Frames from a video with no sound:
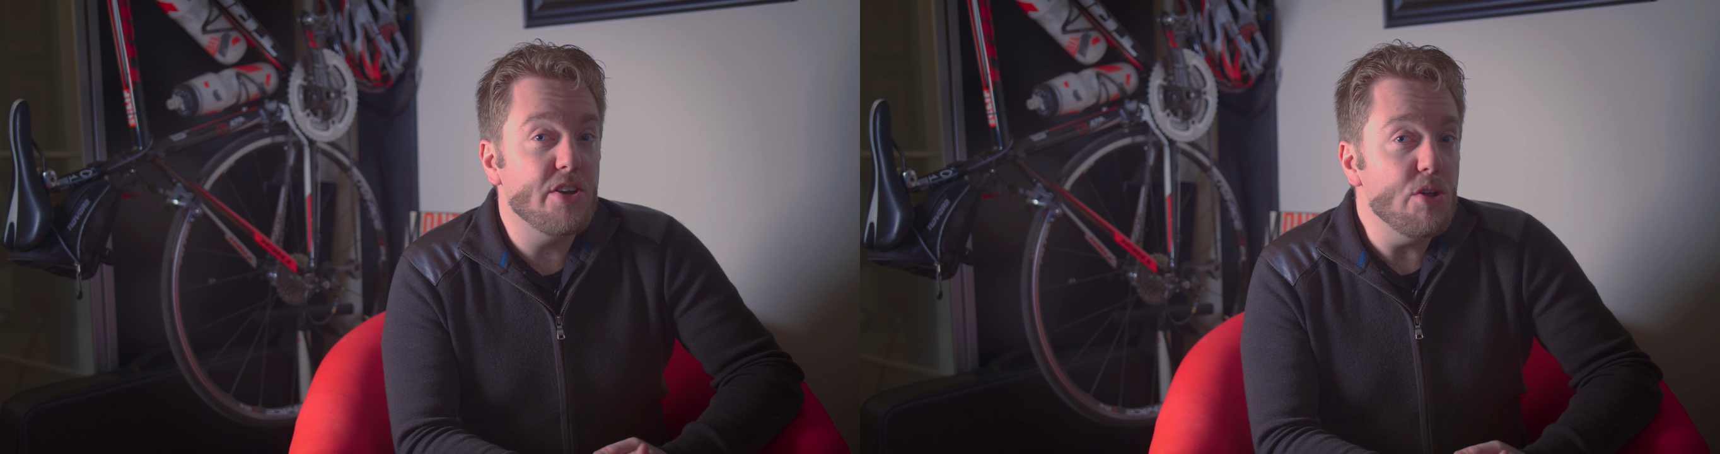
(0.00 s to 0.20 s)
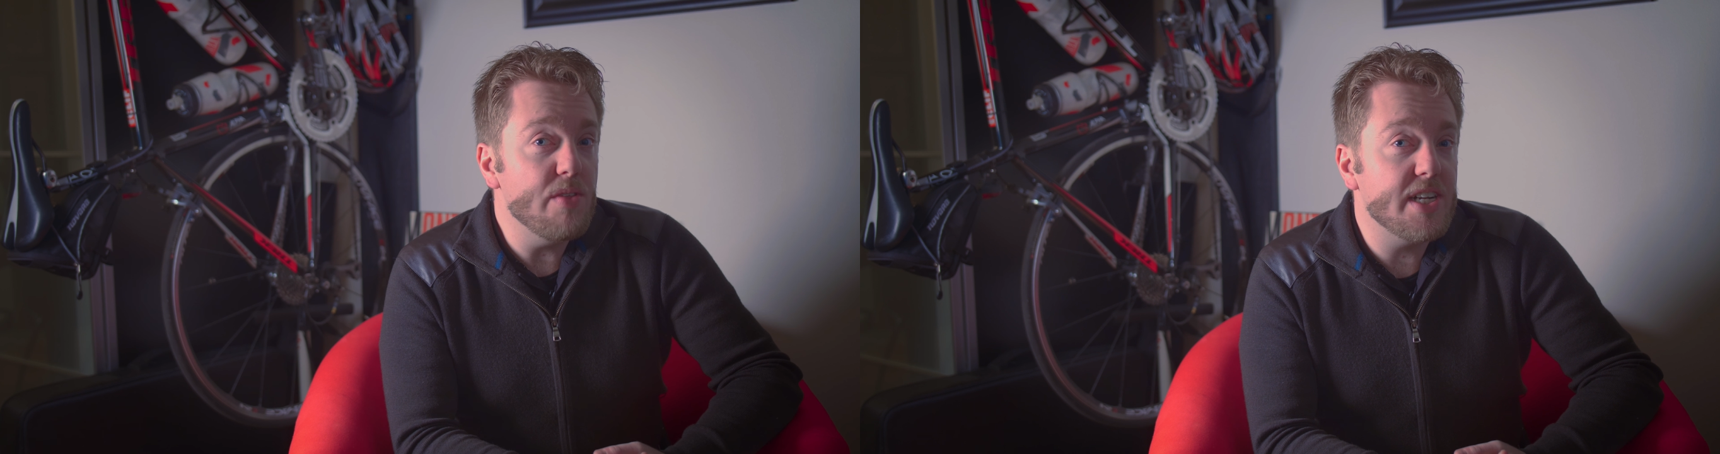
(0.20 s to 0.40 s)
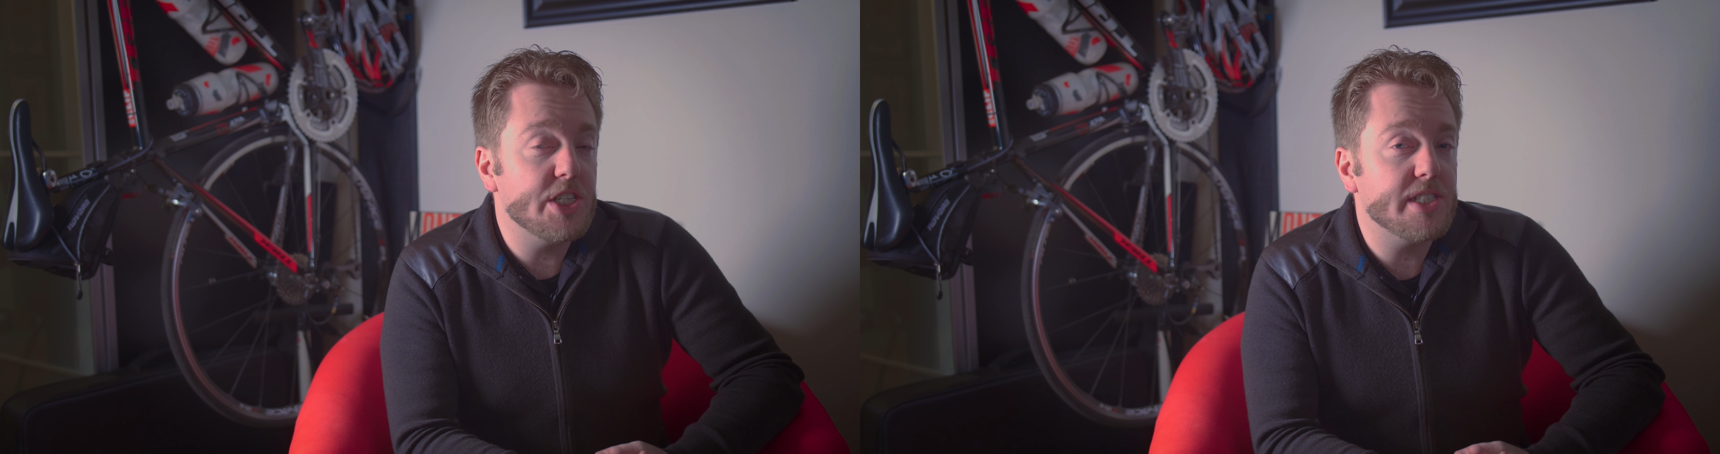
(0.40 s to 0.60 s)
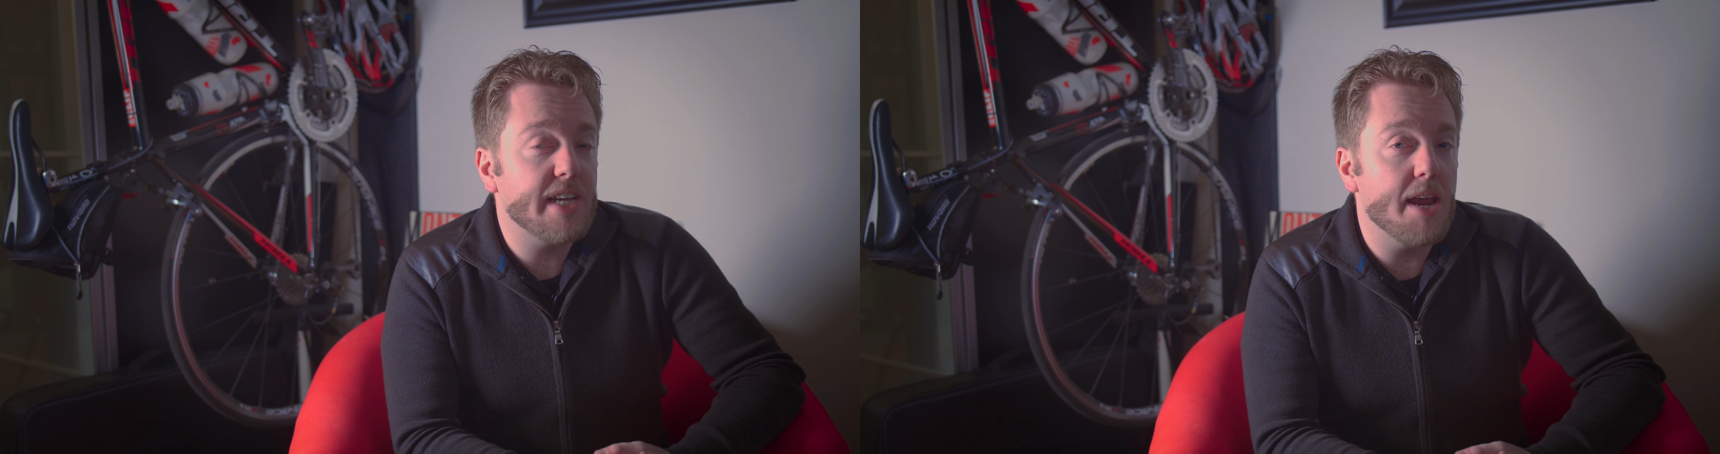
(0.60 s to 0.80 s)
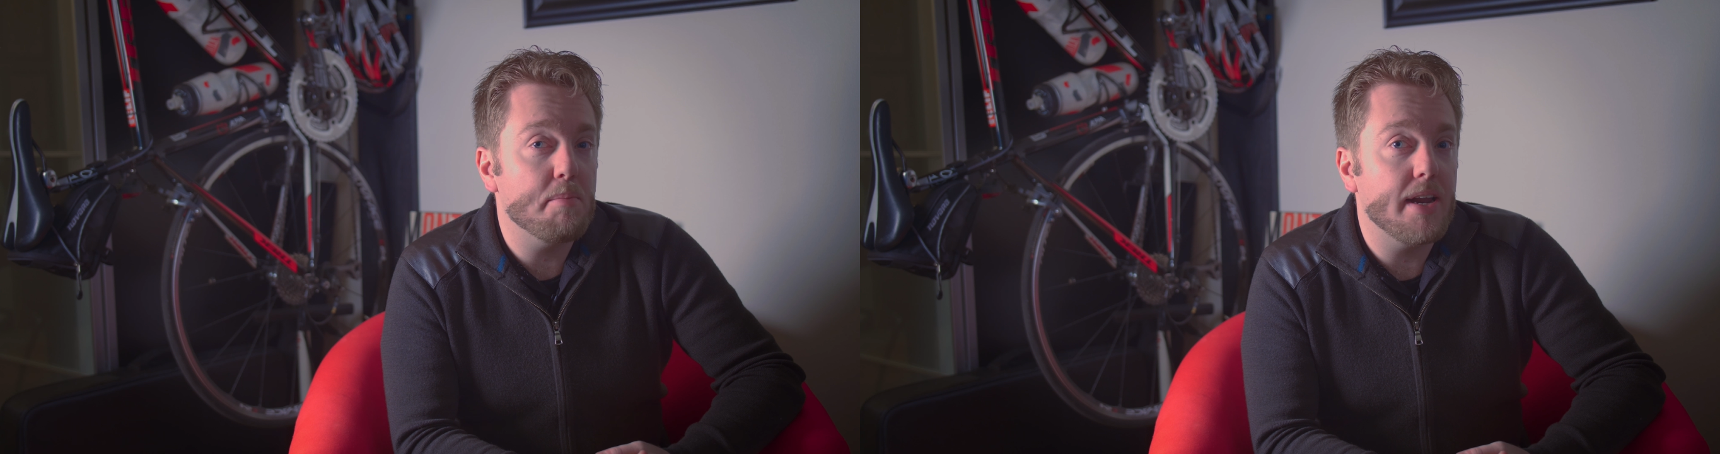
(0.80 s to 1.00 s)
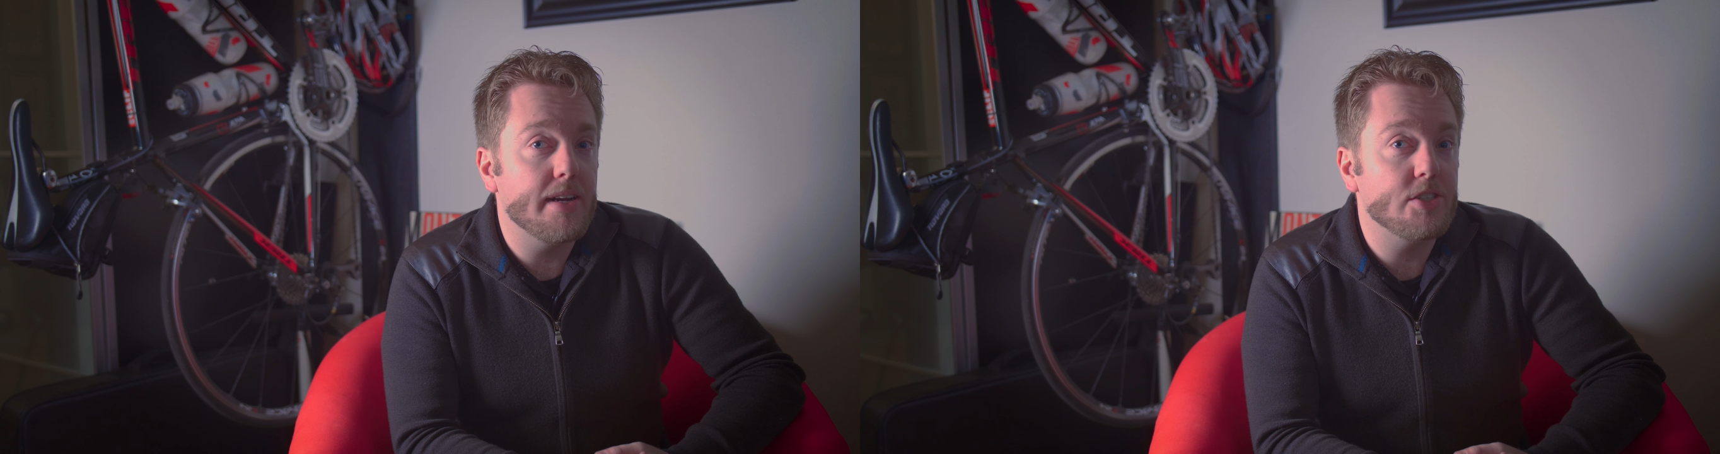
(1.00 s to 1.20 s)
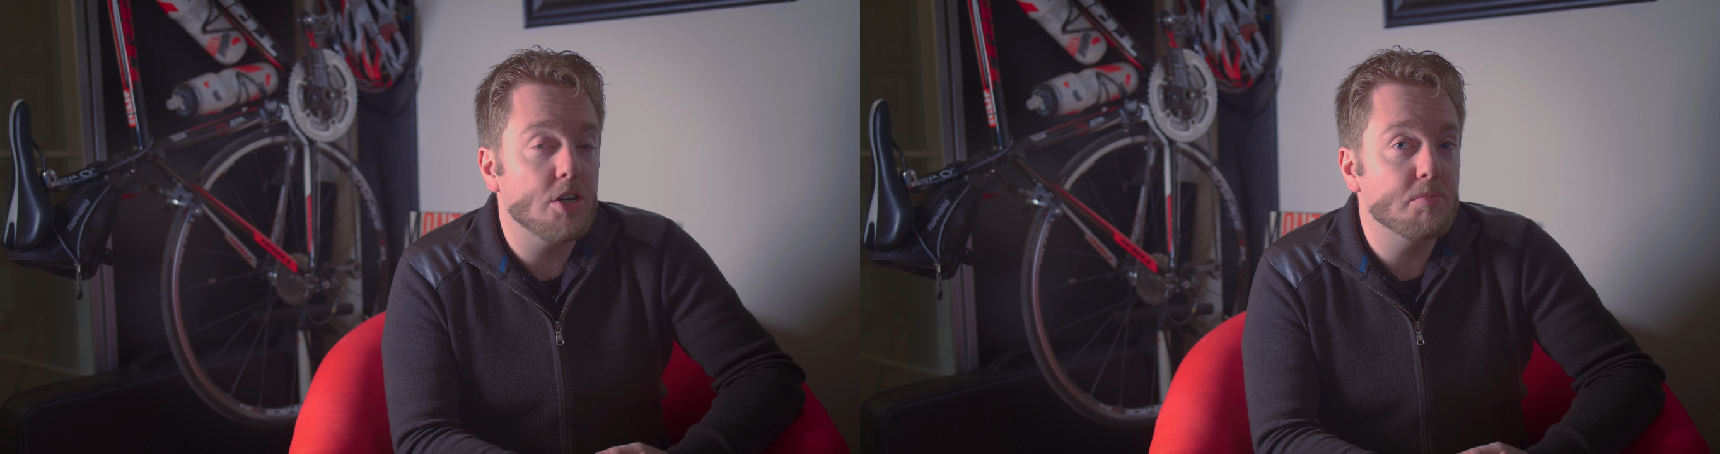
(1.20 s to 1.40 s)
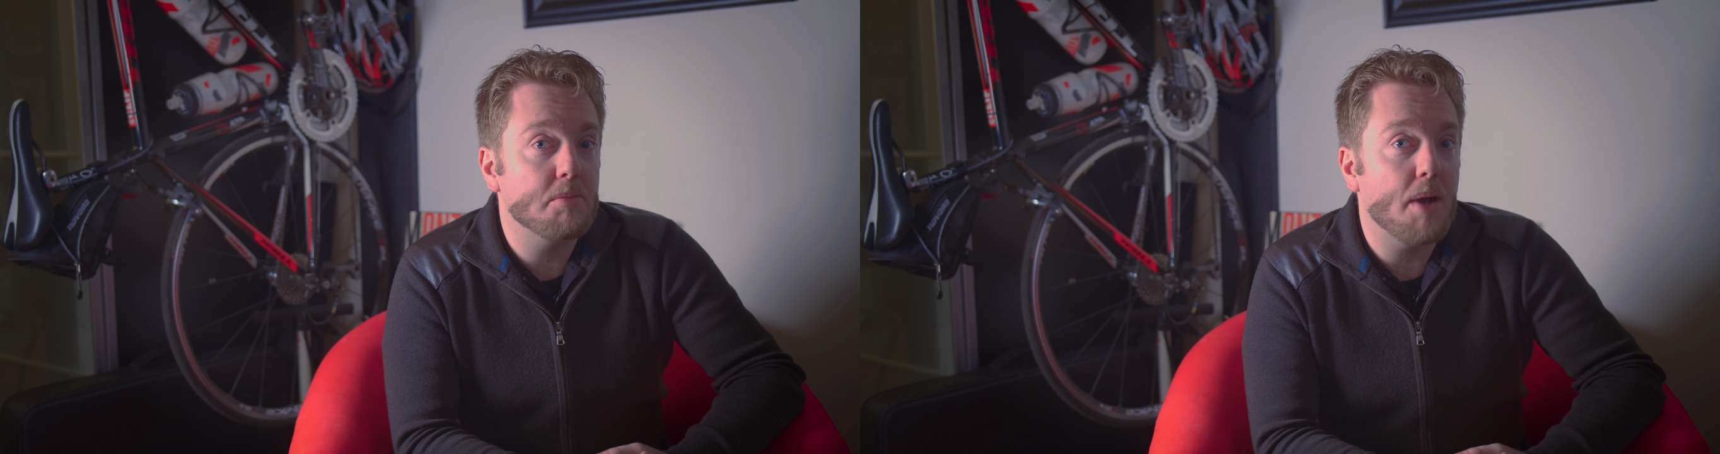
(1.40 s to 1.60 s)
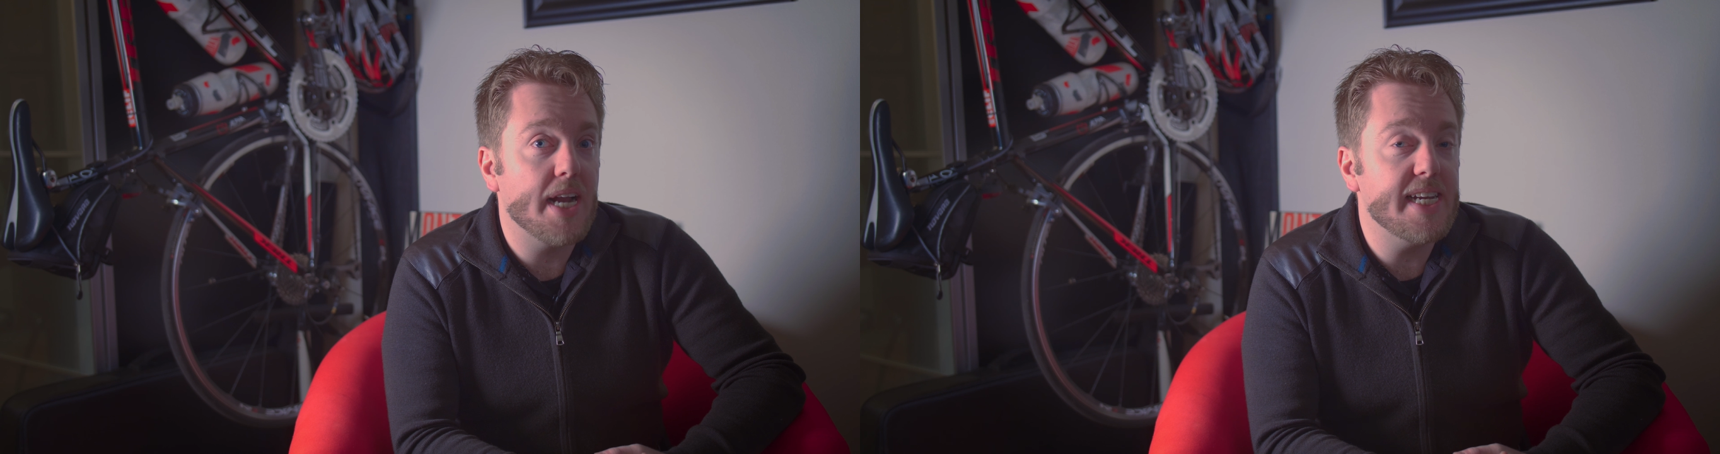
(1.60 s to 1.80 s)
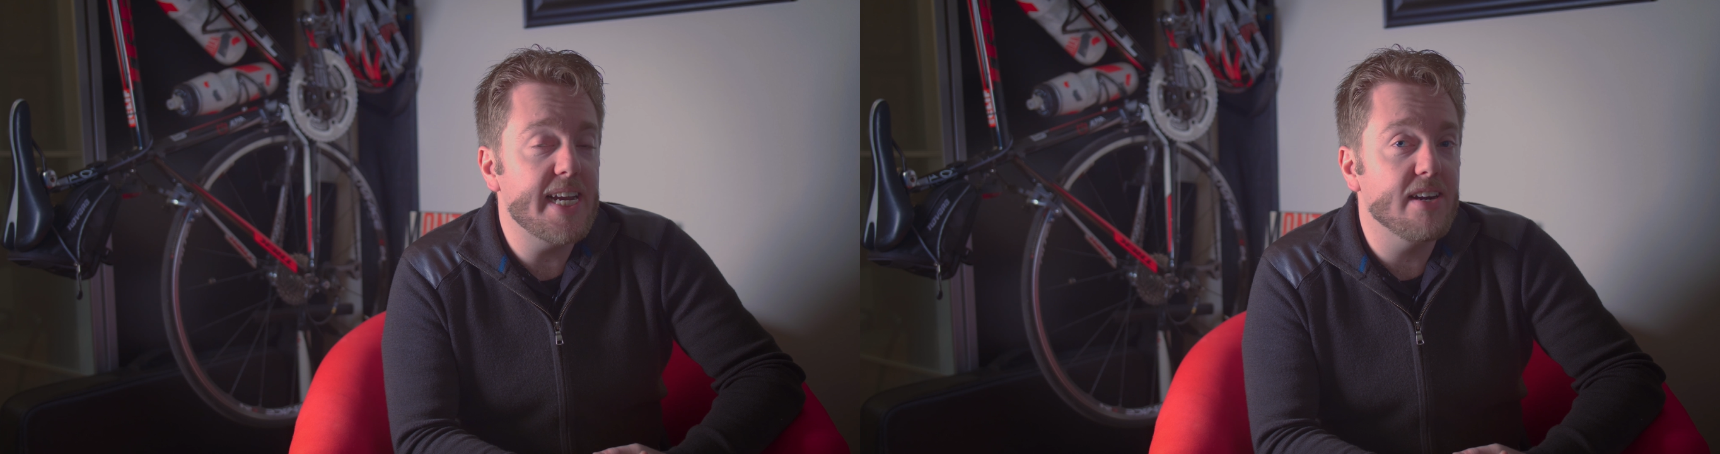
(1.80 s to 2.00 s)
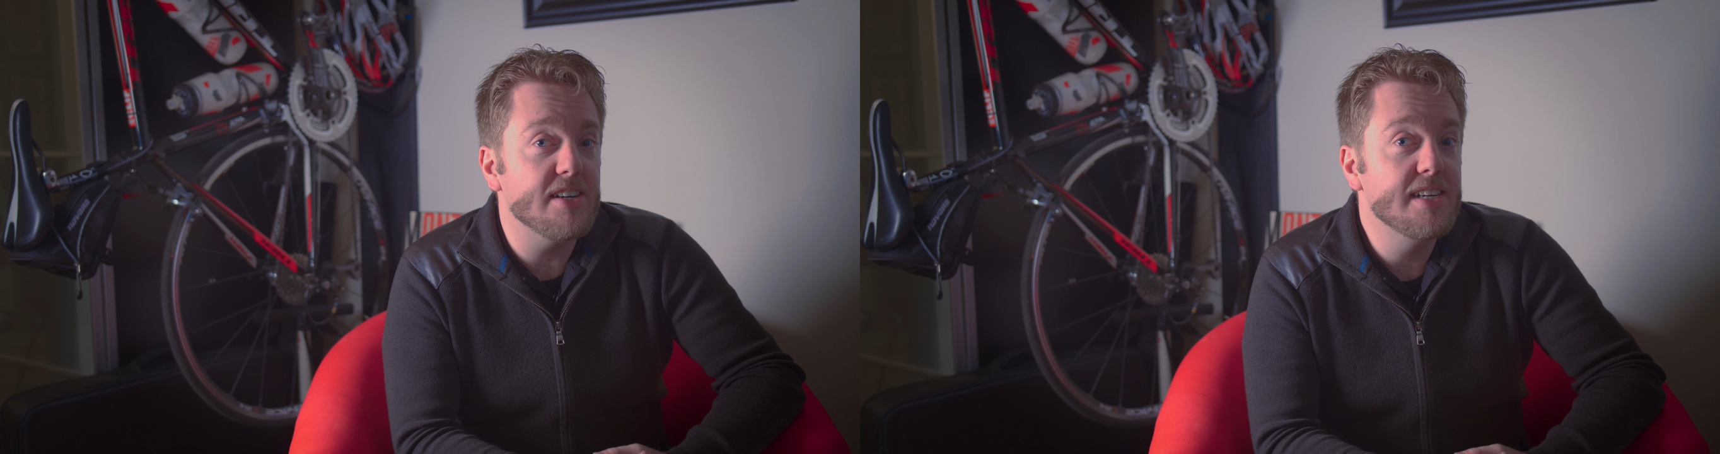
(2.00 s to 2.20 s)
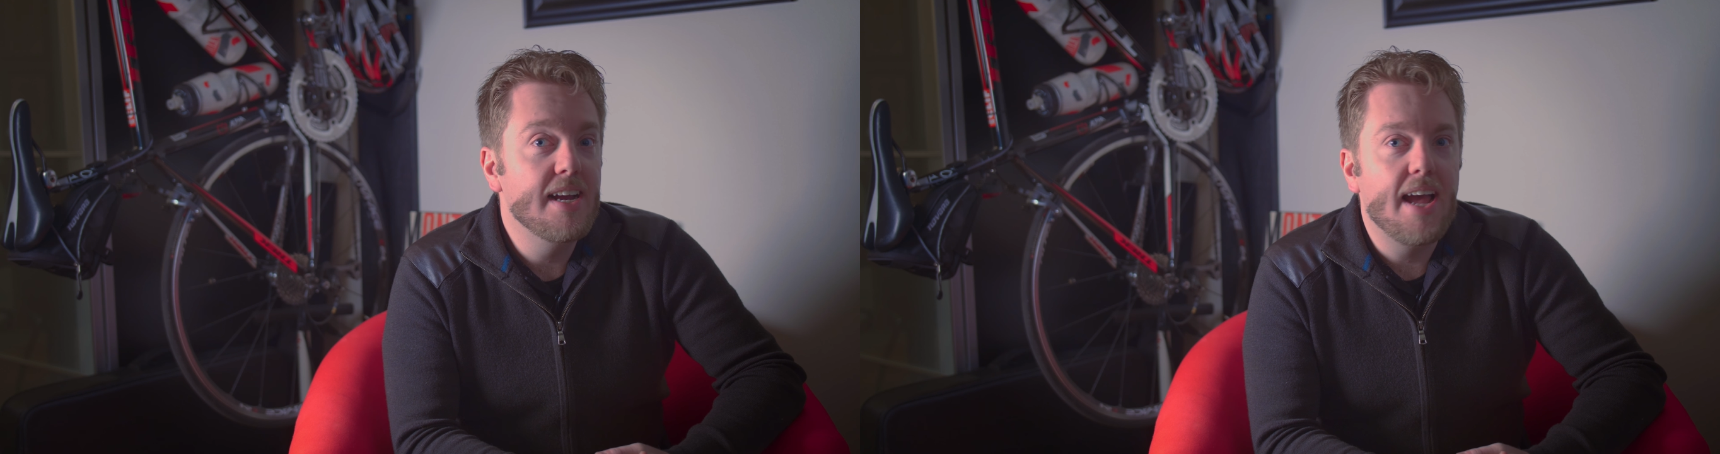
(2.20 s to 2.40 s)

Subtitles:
new that just came in terms of my gear,